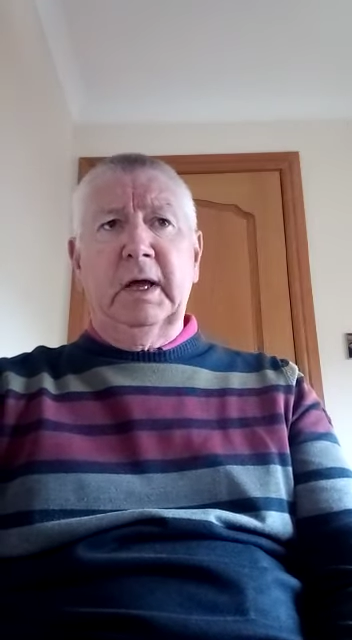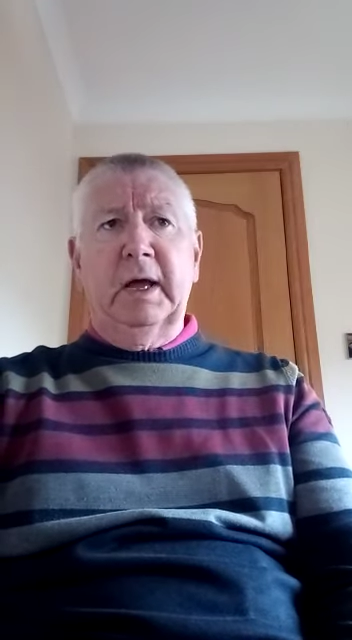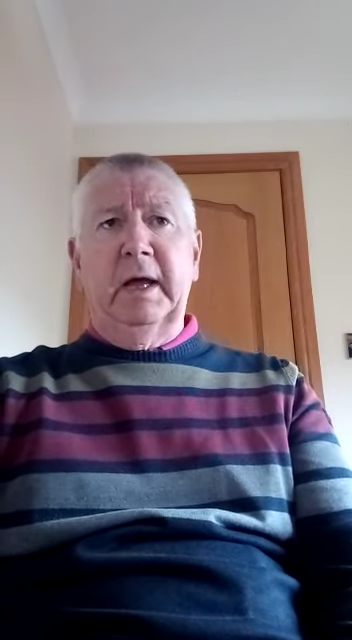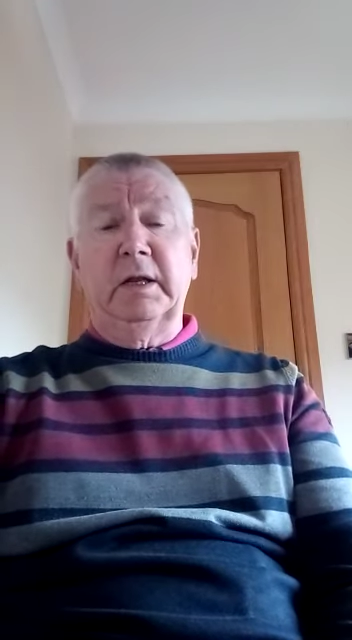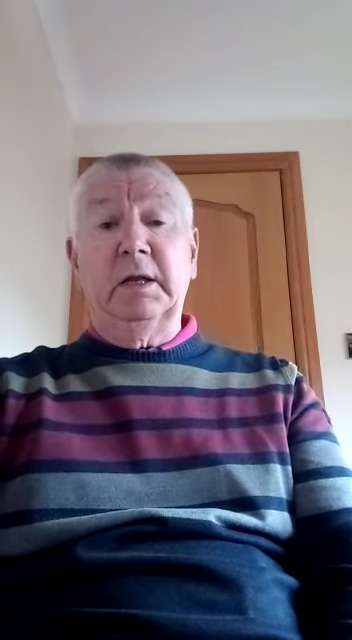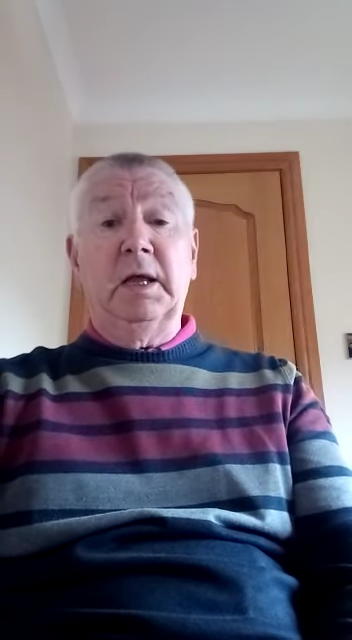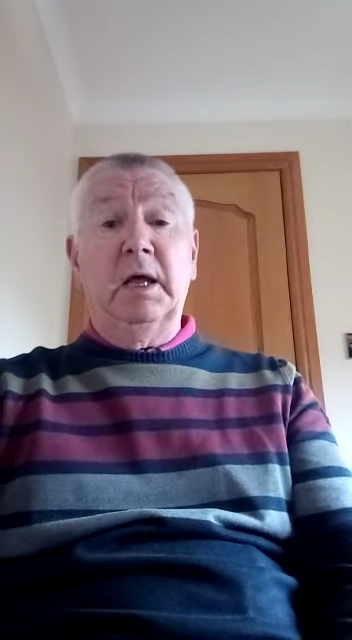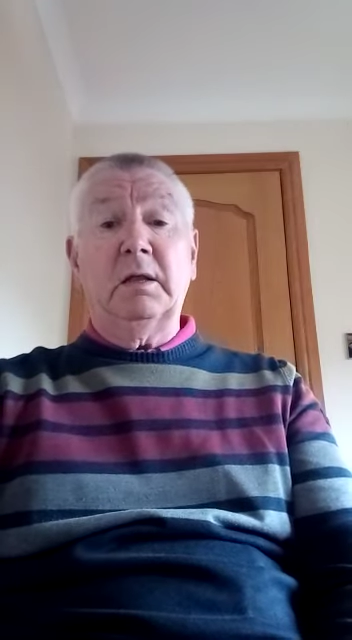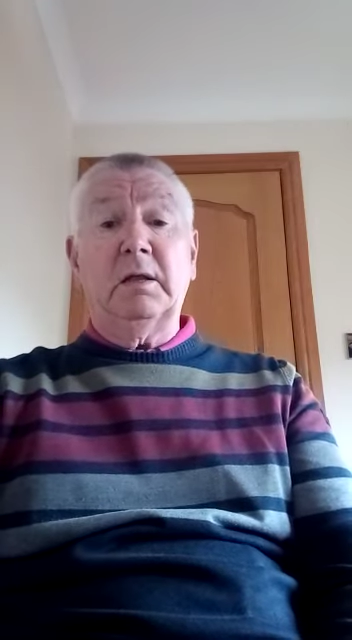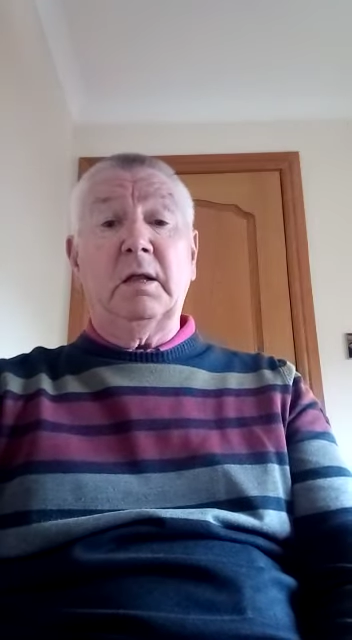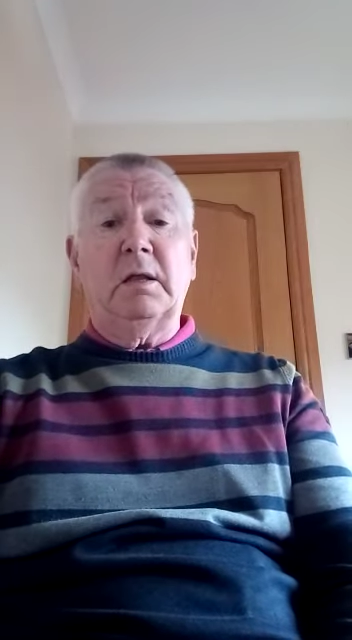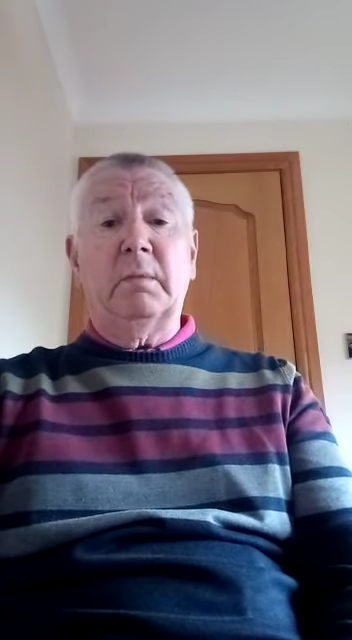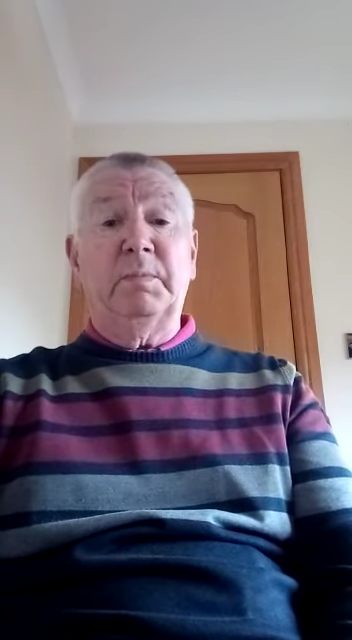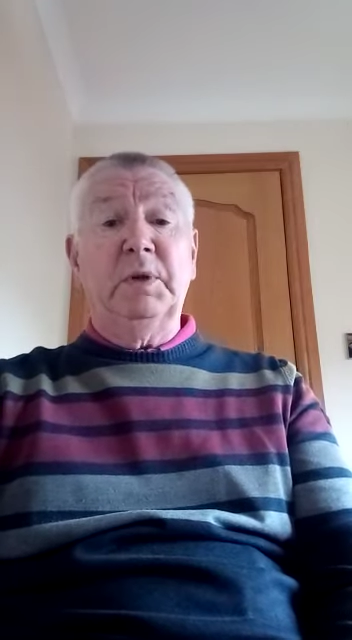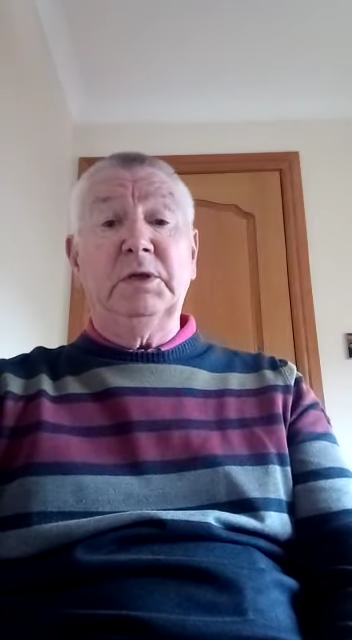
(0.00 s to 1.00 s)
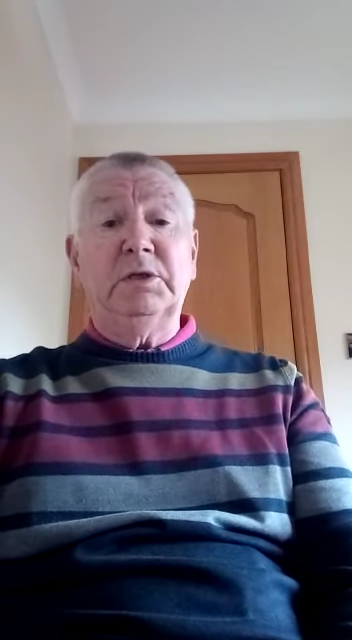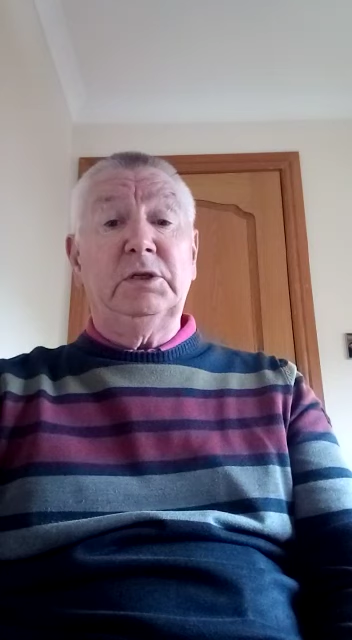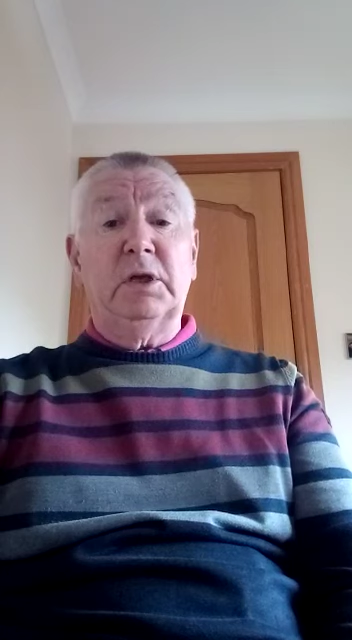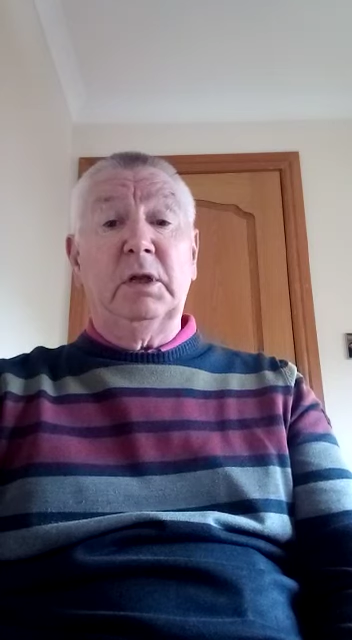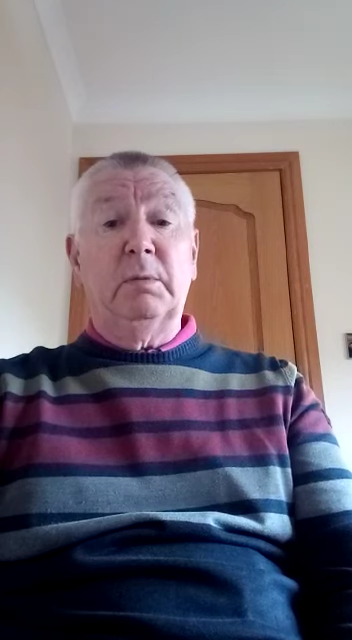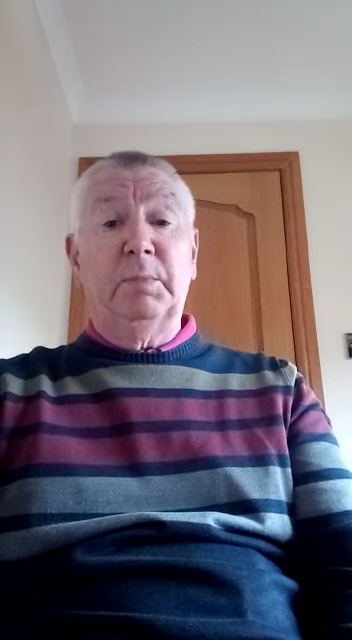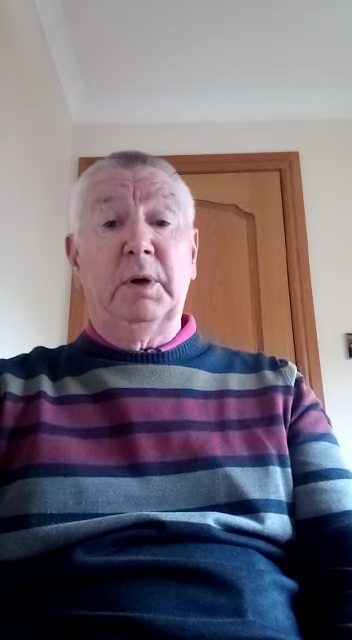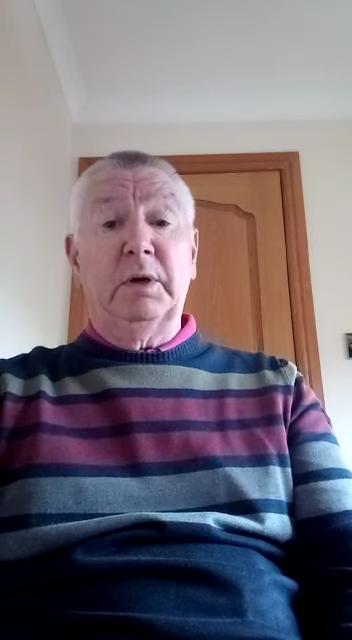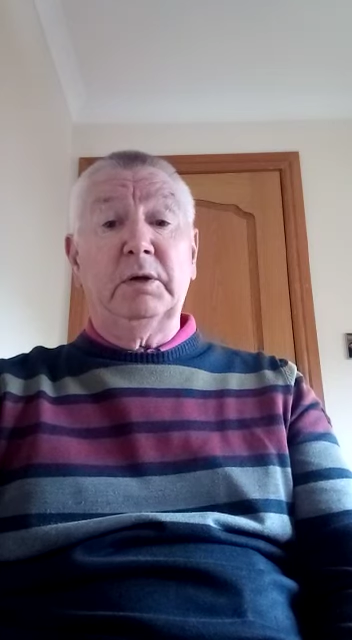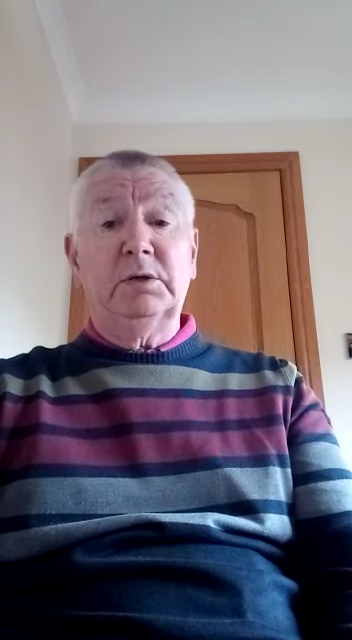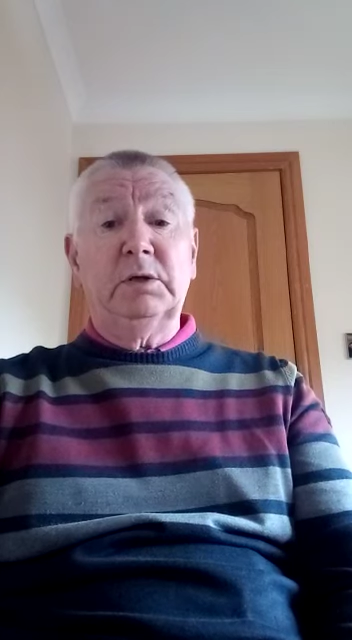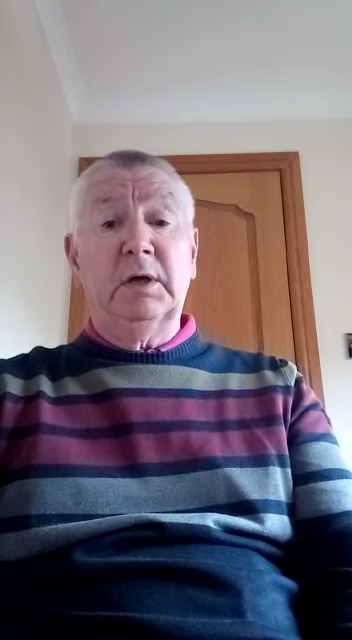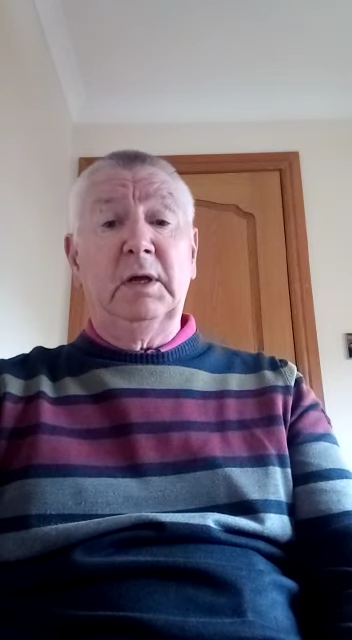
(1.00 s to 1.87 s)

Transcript: and gathered the beasts and the birds,